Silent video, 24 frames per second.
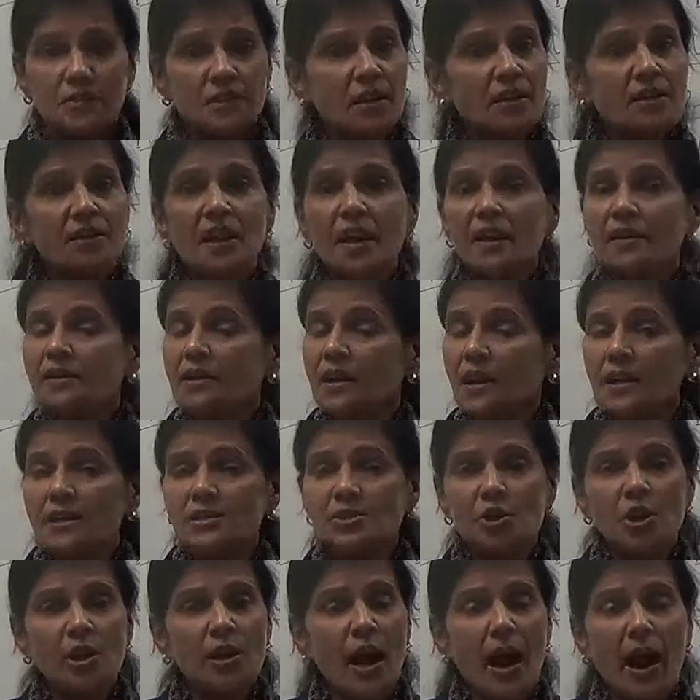their
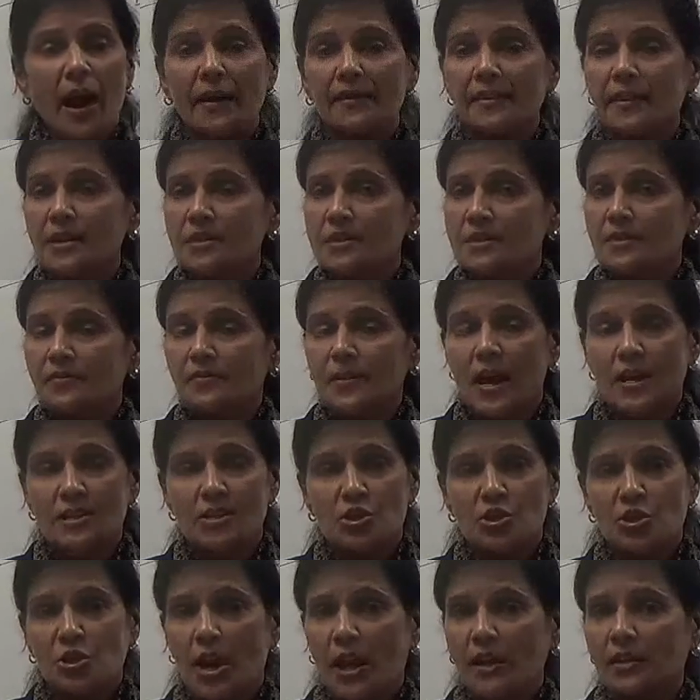culture and their
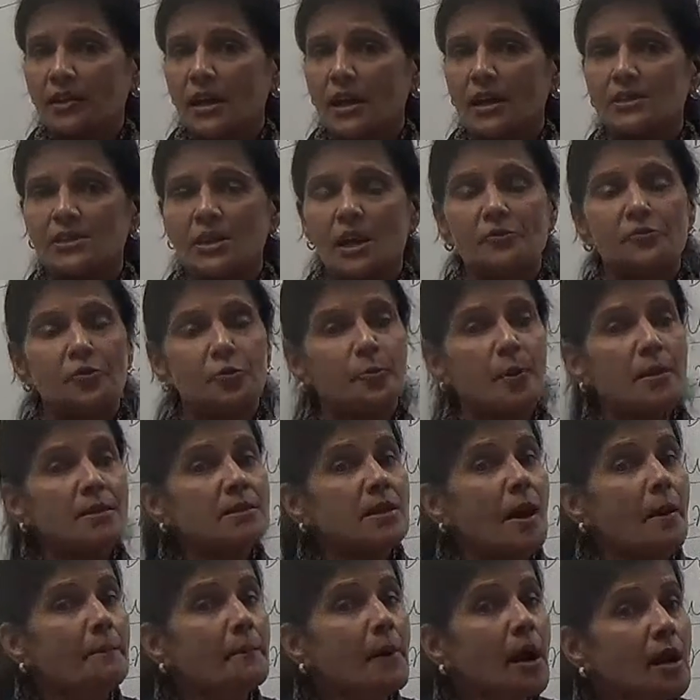civilization and culture would be
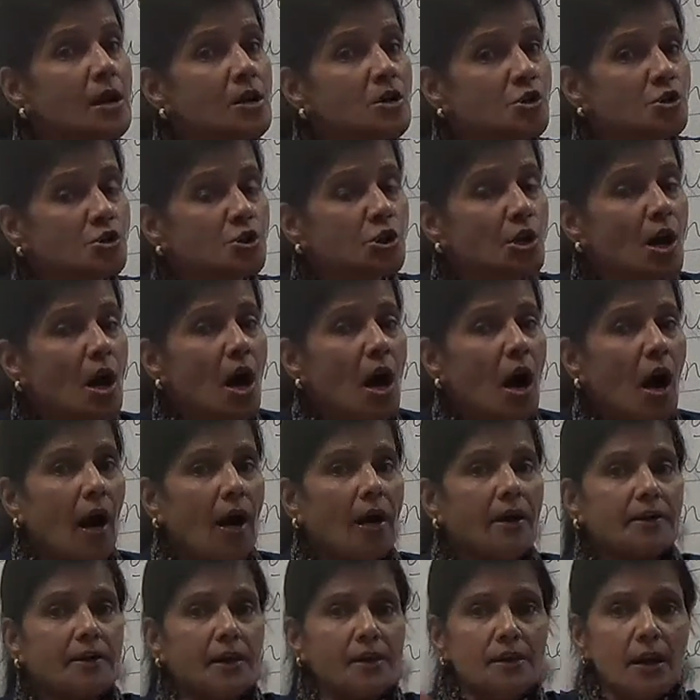submerged
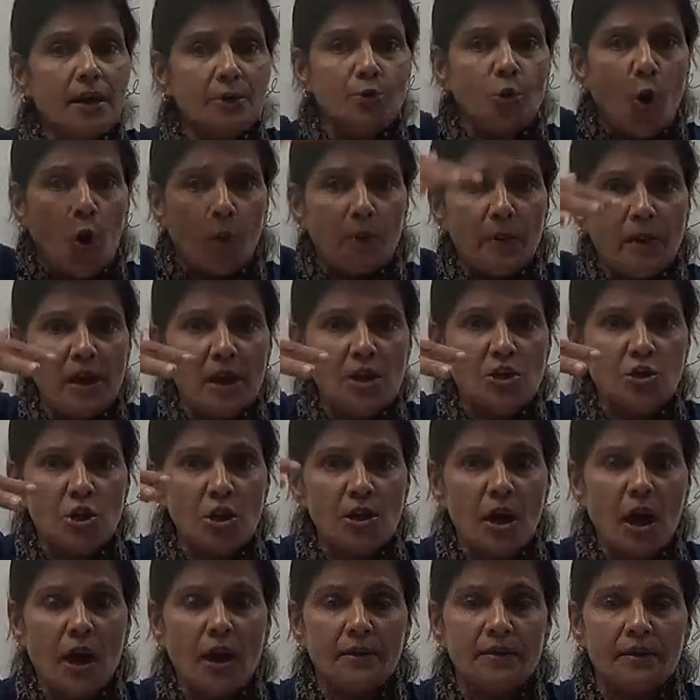under the
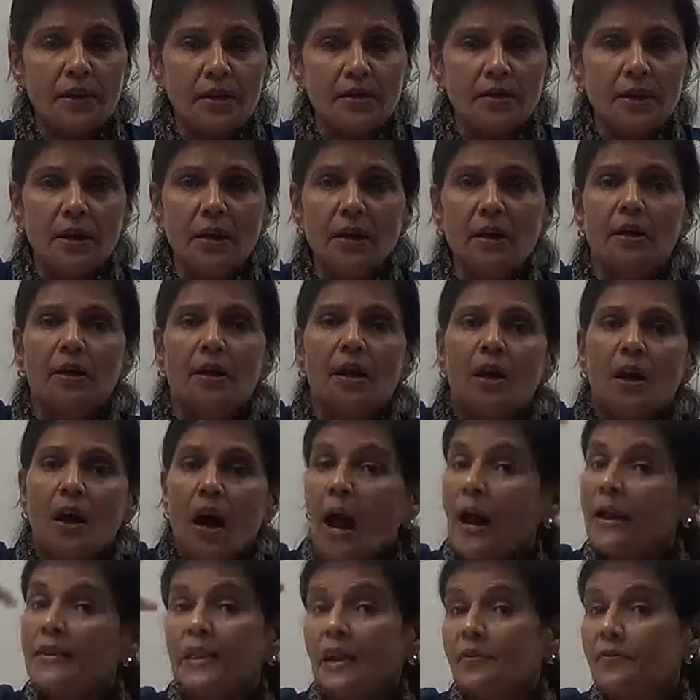domination, under the
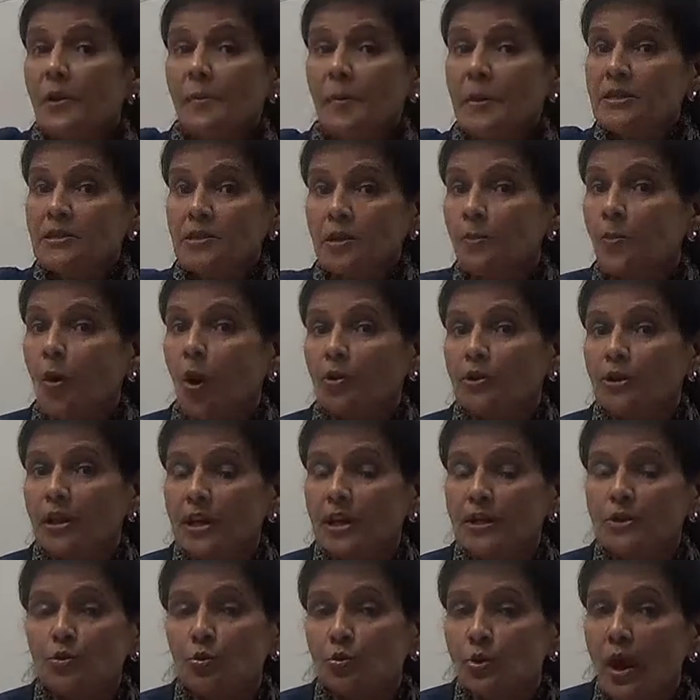and they will be
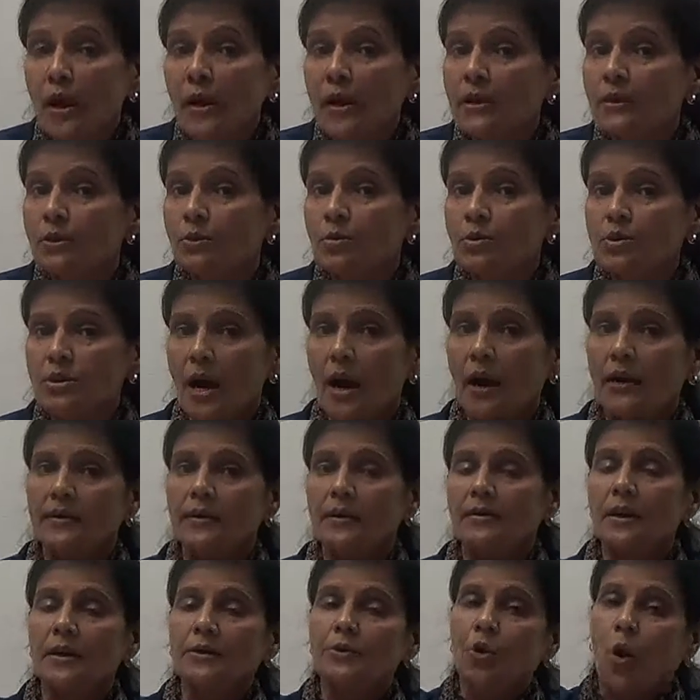subordinate to the Hindus. Under
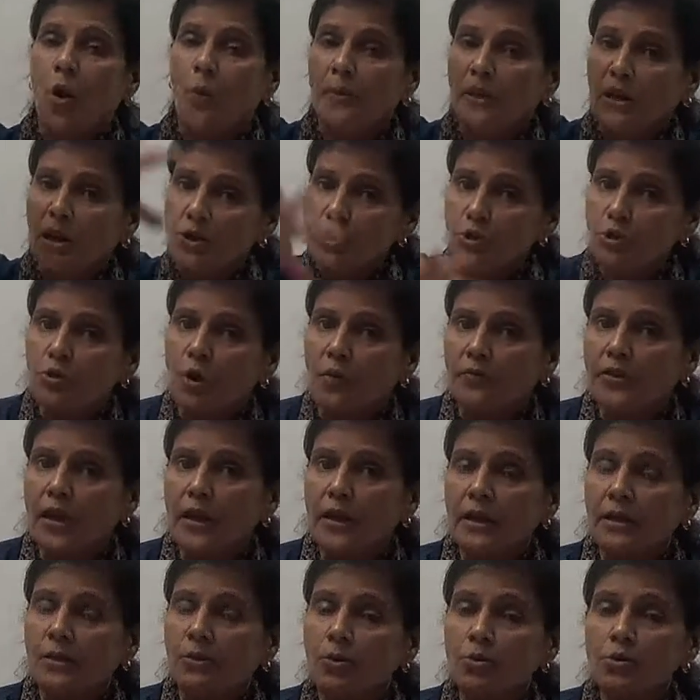the domination of the
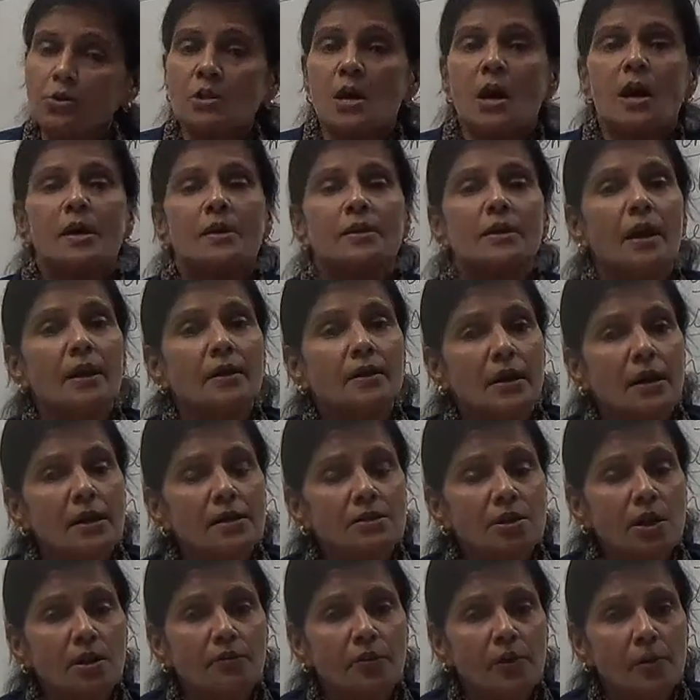Hindus, their
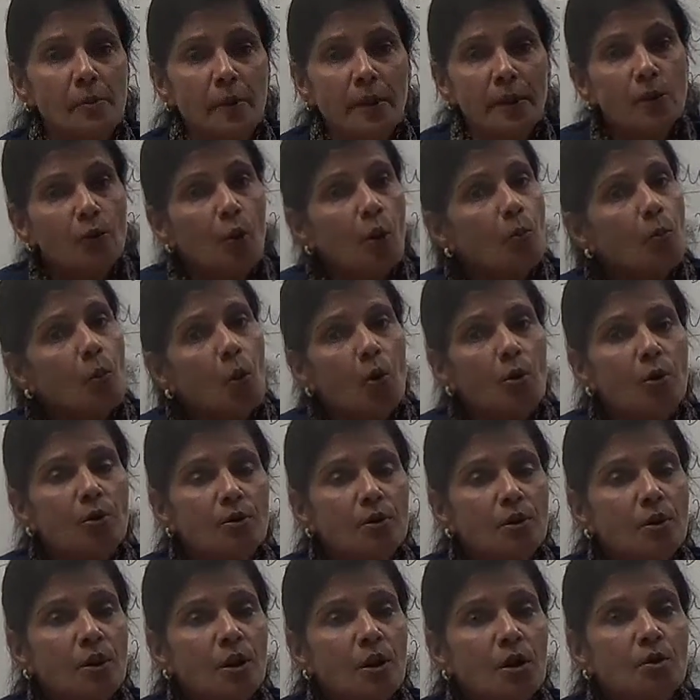culture will be no more.
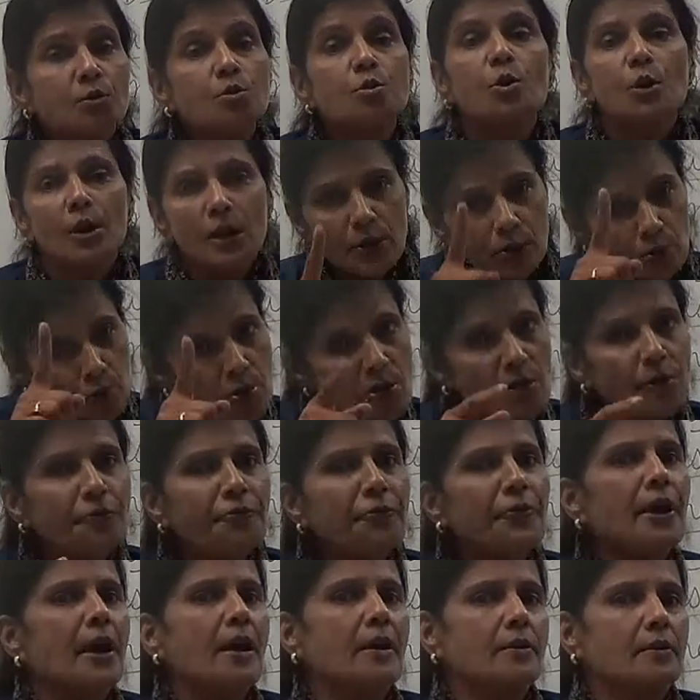So it was a
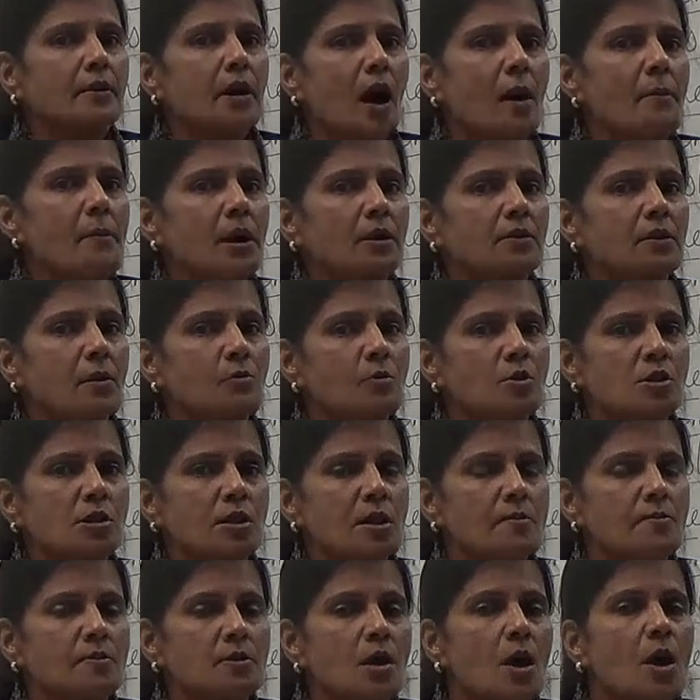fear among the
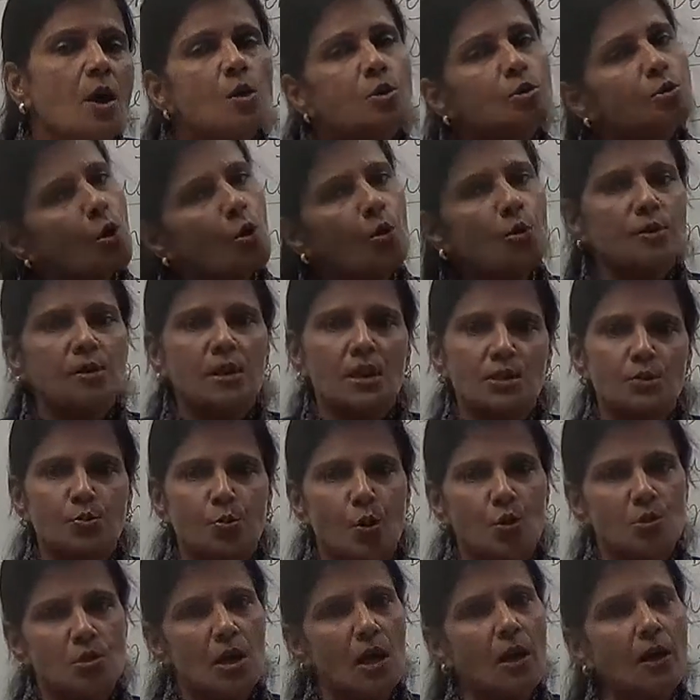Muslims. So this
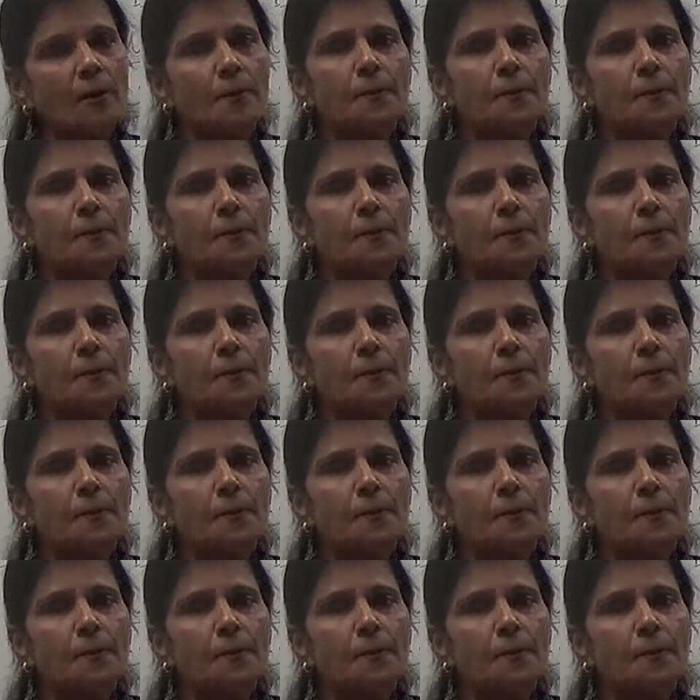was the